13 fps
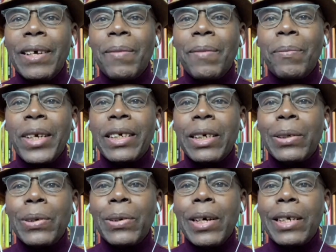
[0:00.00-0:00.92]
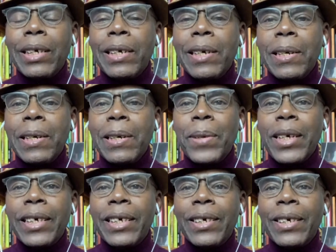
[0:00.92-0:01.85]
a major Ugandan
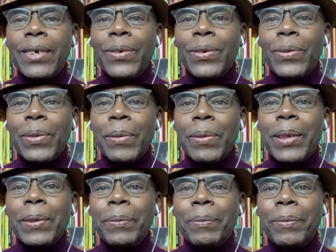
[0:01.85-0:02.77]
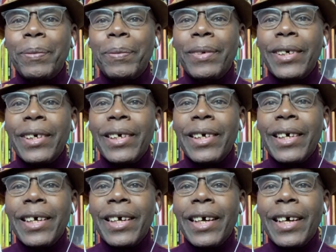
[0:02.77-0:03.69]
independent newspaper,
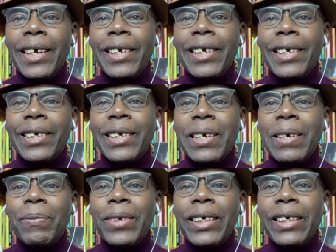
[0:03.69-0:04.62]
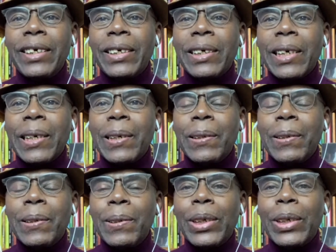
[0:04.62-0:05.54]
and his name is
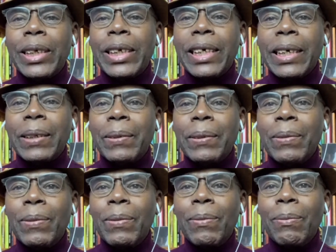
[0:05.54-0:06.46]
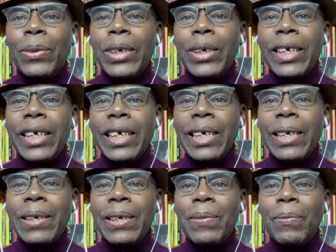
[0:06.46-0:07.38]
Dr.
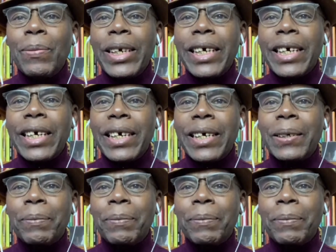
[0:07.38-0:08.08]
Munini Mulera.